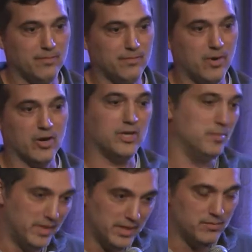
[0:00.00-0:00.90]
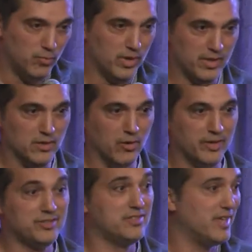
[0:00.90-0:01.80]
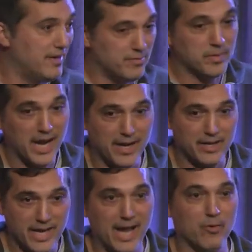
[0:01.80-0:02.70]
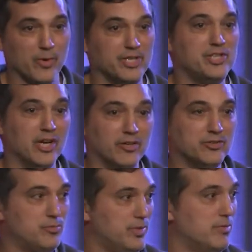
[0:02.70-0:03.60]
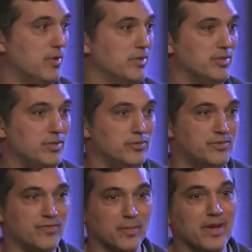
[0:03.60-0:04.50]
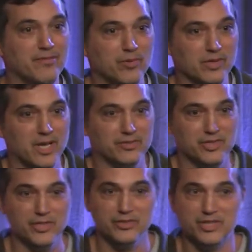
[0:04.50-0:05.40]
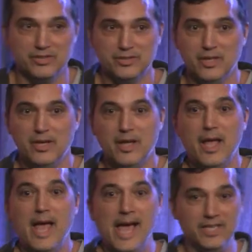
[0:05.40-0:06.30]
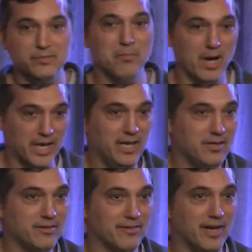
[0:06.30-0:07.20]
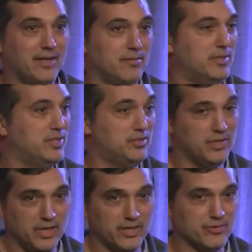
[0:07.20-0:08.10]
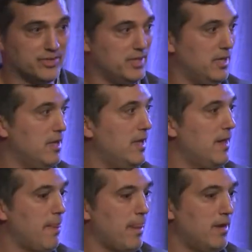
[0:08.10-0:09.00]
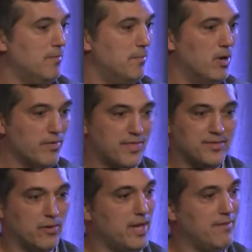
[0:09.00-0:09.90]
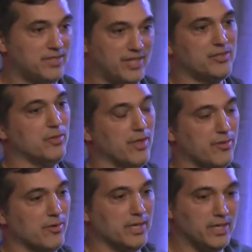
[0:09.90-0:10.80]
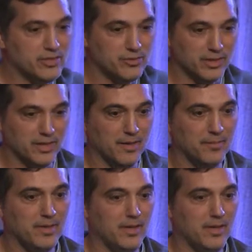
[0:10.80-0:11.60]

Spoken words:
arguably one of the oldest, aside from cowrie shells, which were also used for about 4,000 years as money, right? Which is an interesting. Both don't have a central authority issuing them.